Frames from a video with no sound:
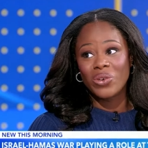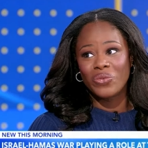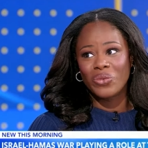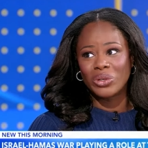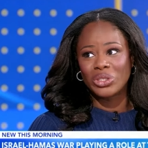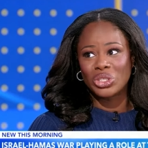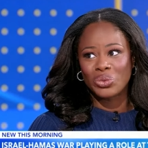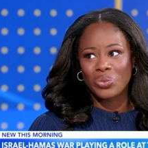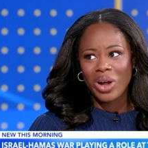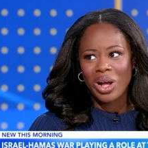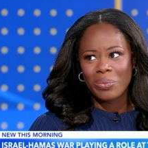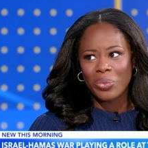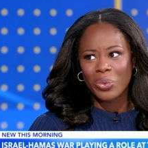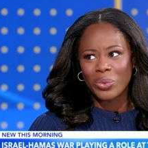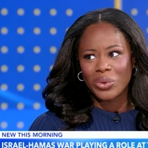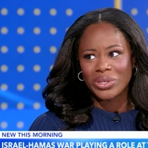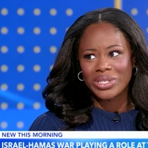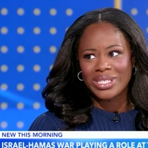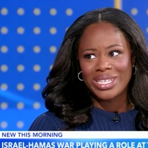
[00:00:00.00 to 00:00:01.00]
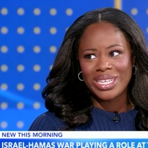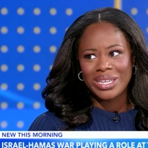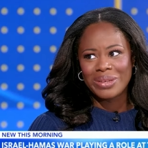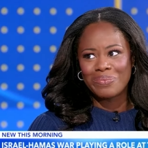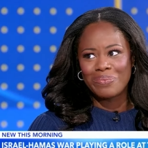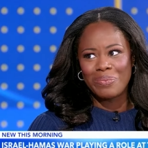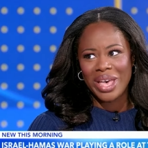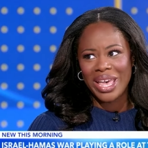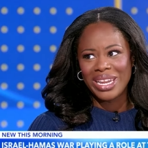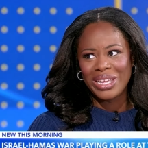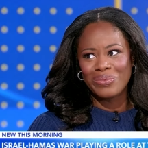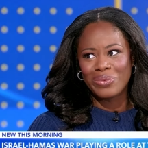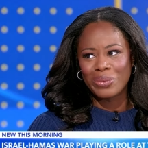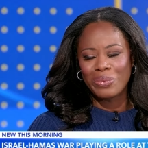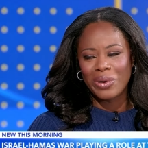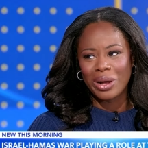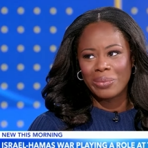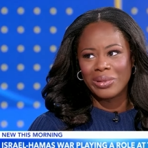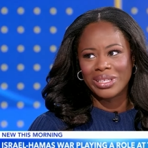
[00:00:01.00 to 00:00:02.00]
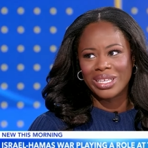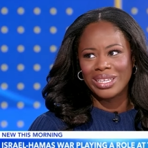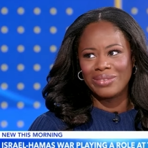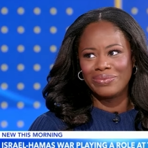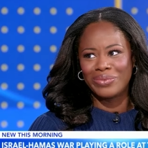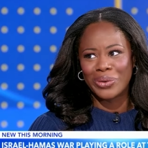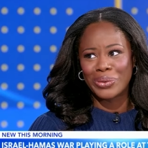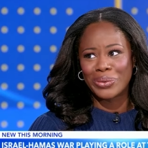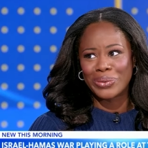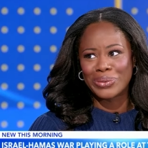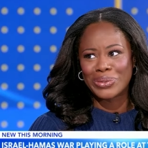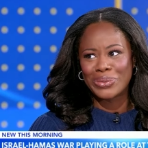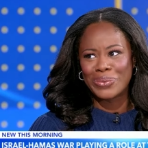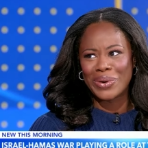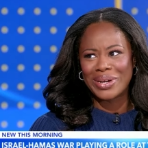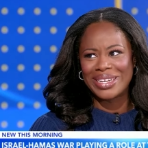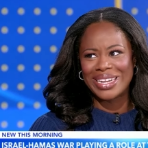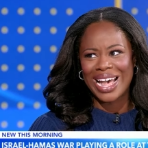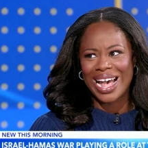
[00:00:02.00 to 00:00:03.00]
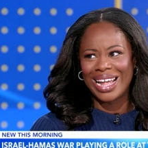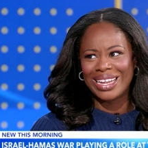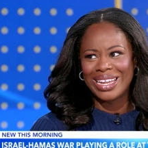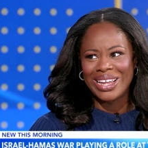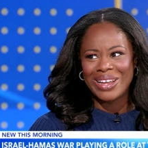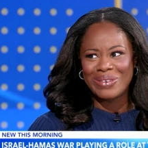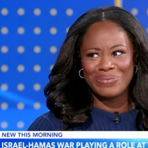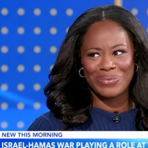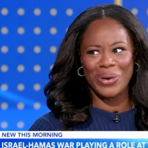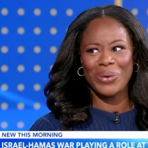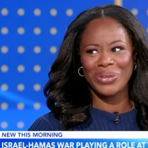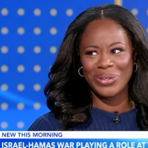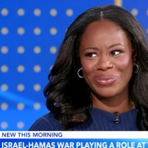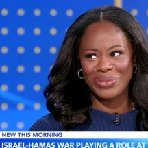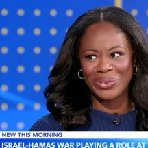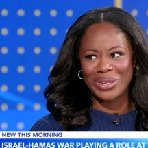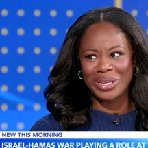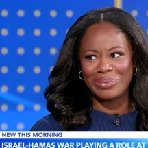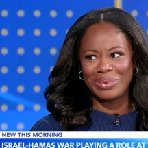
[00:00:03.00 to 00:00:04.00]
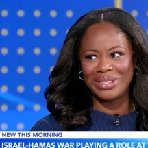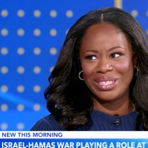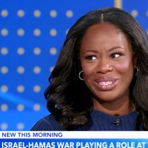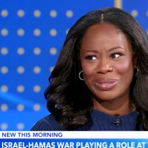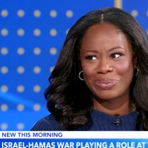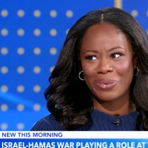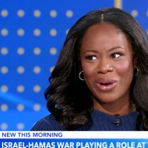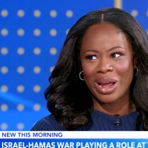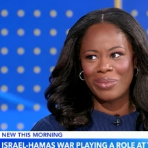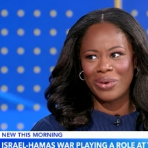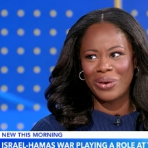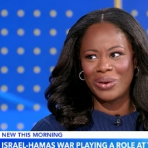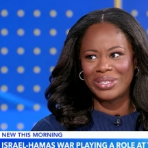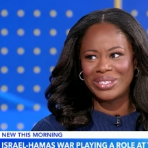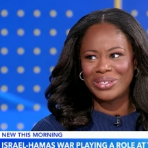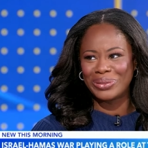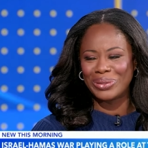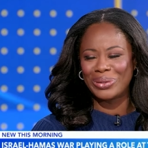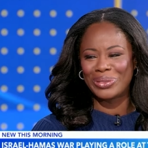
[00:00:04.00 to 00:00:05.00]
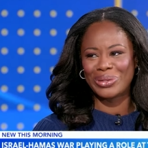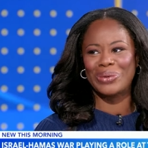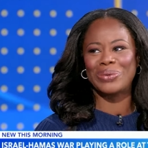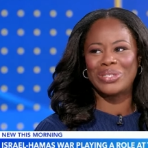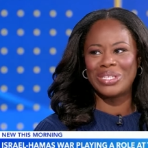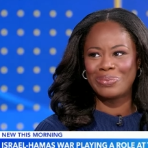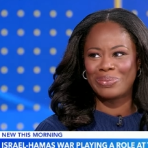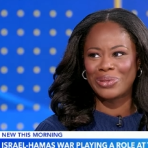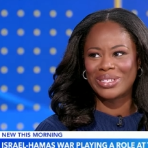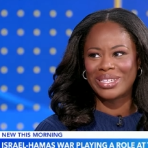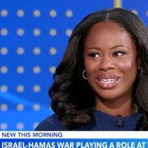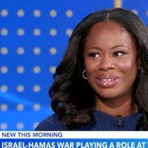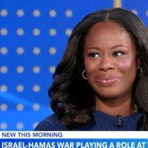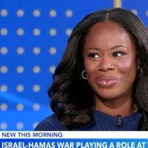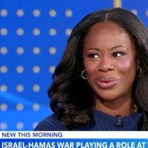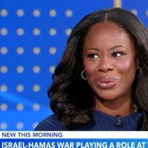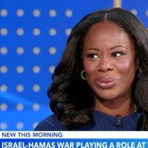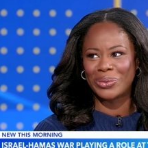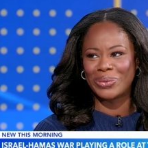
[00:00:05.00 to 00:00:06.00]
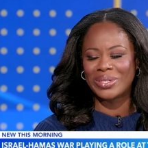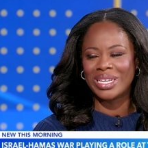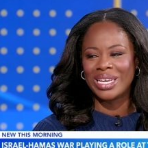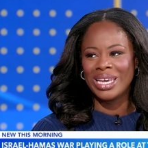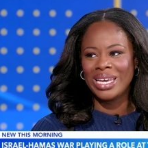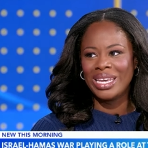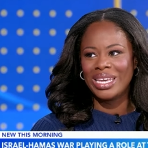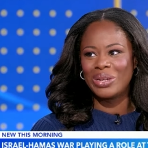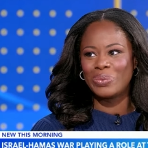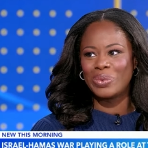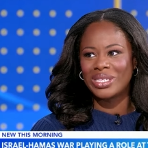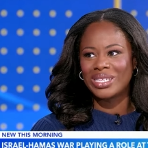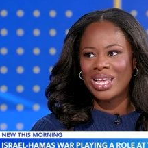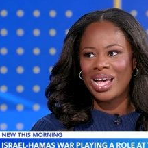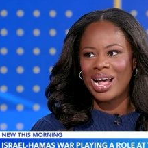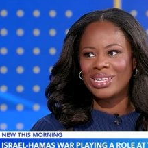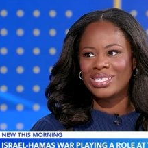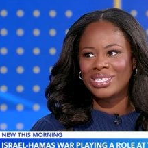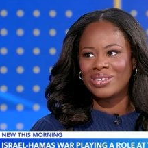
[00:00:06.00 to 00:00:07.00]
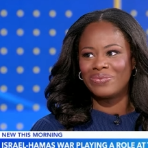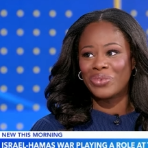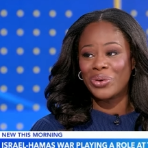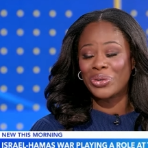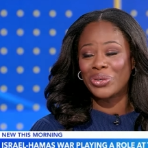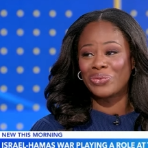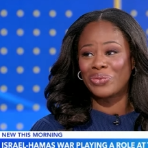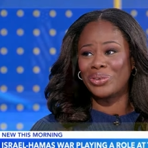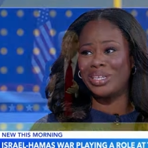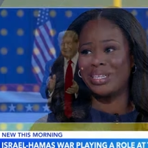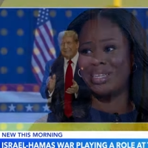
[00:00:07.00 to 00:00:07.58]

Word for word: for Trump, we're seeing many many Republican voters who are not voting for him in these primaries. Nearly 13% of voters in Wisconsin voted for